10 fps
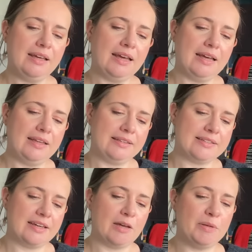and
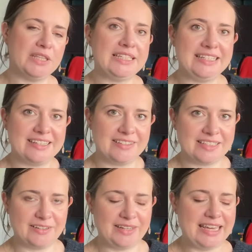I'll put the details
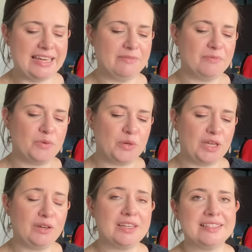down here for
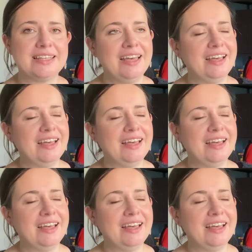you, because